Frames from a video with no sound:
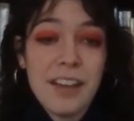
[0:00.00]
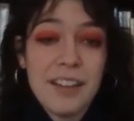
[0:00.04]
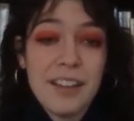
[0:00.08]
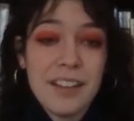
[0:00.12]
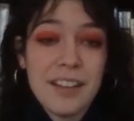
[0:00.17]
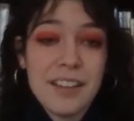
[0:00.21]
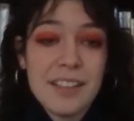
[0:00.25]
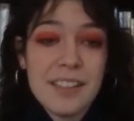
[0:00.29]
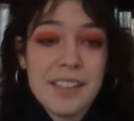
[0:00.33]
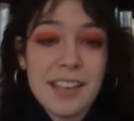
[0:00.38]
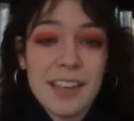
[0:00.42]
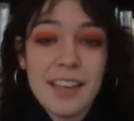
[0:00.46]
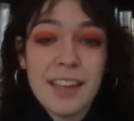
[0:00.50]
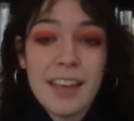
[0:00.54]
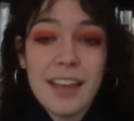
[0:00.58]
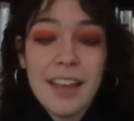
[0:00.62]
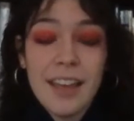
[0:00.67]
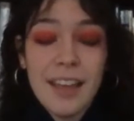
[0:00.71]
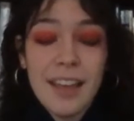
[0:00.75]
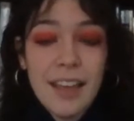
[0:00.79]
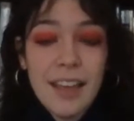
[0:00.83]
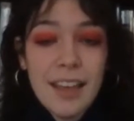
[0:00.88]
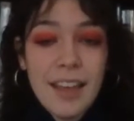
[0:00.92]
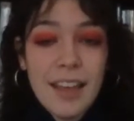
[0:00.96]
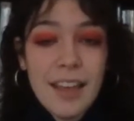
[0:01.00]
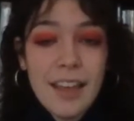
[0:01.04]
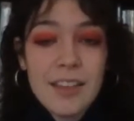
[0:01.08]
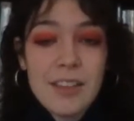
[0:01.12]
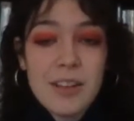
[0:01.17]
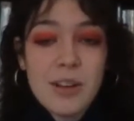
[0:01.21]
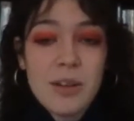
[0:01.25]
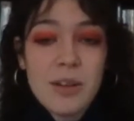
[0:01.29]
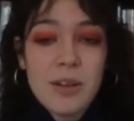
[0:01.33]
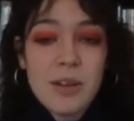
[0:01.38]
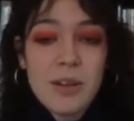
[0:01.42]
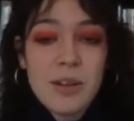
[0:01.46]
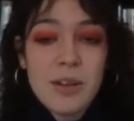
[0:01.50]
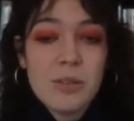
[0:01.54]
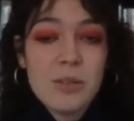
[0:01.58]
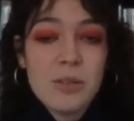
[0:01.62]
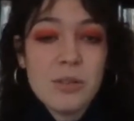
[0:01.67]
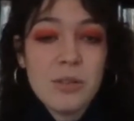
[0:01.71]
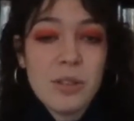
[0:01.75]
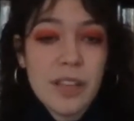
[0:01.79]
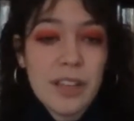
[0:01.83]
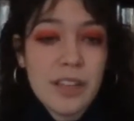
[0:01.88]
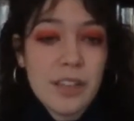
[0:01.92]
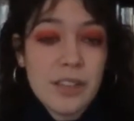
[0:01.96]
because like it's also
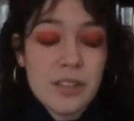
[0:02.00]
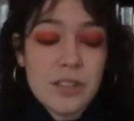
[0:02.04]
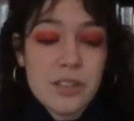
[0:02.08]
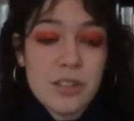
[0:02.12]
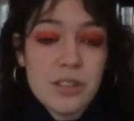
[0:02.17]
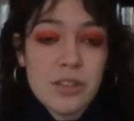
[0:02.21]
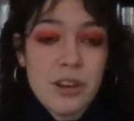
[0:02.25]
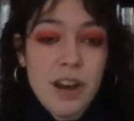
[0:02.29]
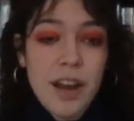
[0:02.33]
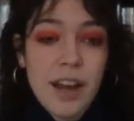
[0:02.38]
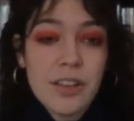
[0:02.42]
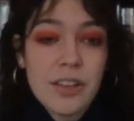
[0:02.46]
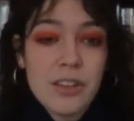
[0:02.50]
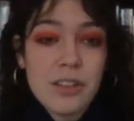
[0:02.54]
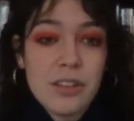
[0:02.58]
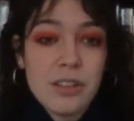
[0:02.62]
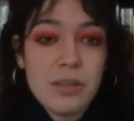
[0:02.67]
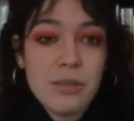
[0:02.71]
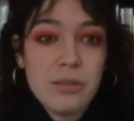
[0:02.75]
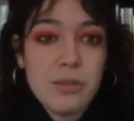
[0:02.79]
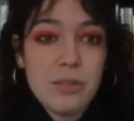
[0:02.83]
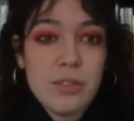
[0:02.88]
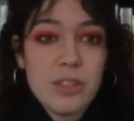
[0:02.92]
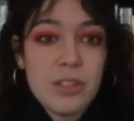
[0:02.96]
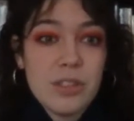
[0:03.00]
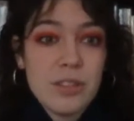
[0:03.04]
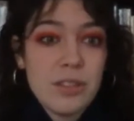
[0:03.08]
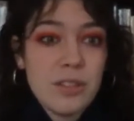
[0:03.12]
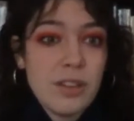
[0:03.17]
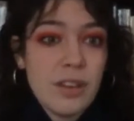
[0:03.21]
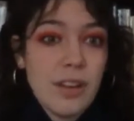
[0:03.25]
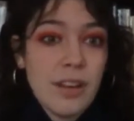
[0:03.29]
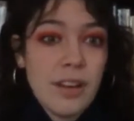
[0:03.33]
like a distraction, which is